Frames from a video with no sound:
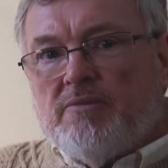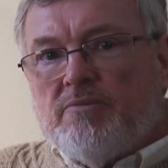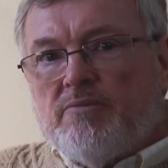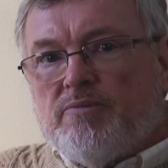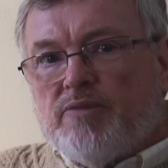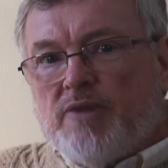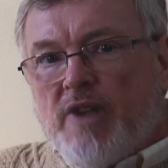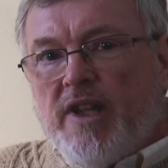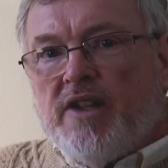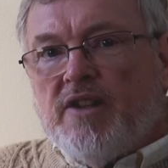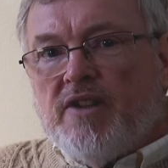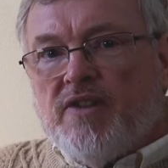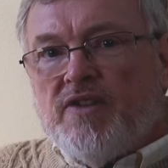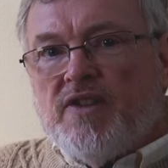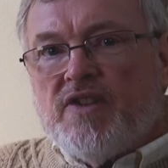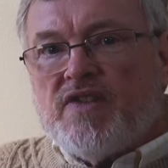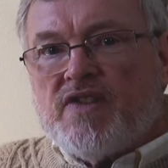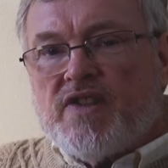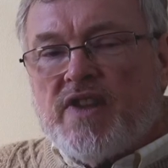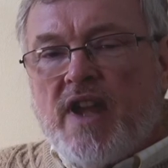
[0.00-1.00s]
break
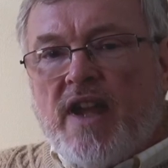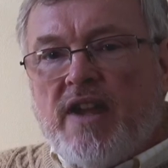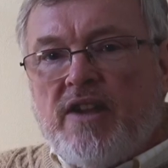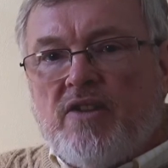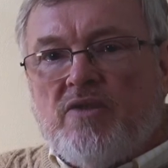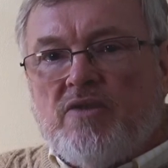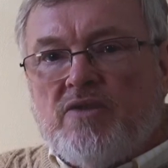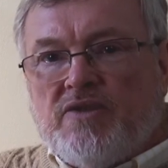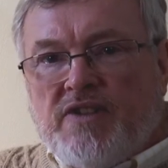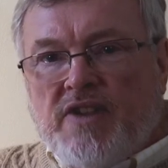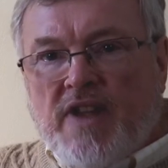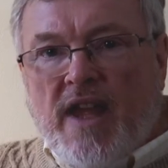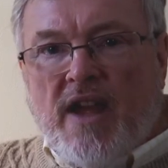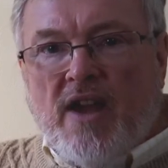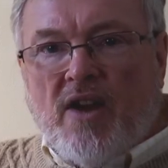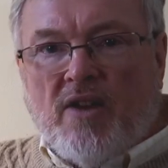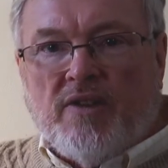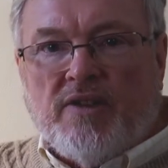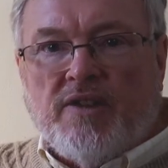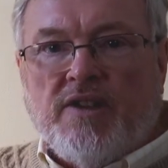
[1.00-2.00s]
the scale
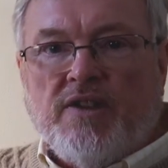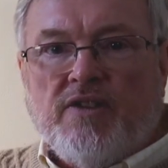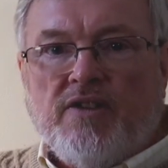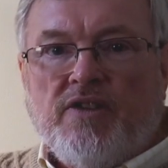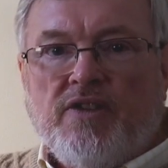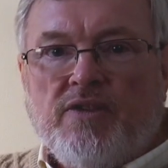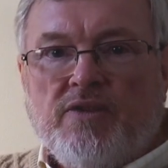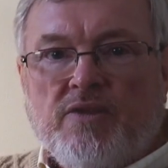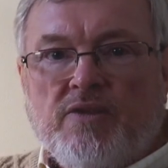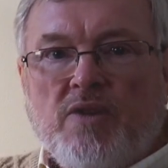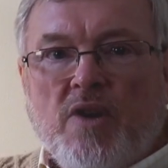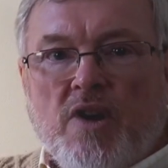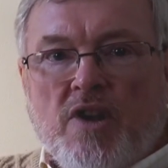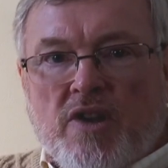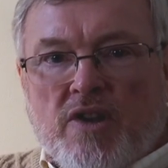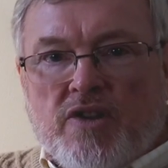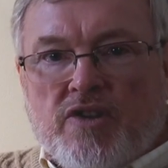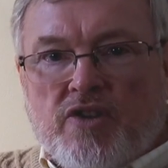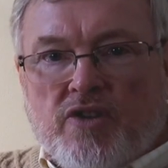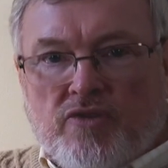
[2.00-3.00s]
down into
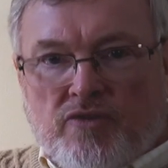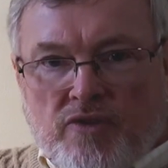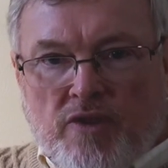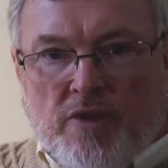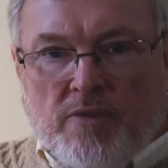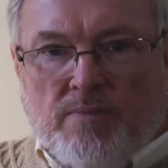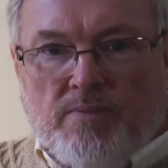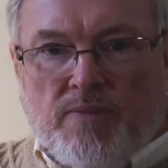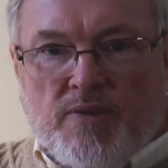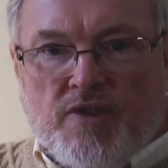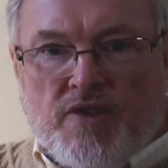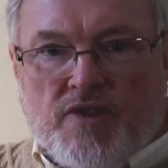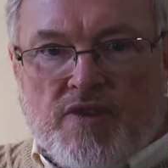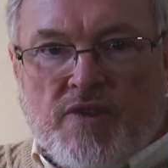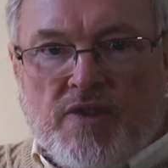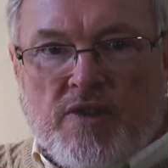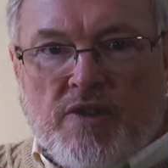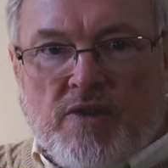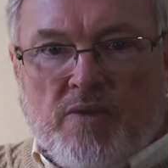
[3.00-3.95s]
groups,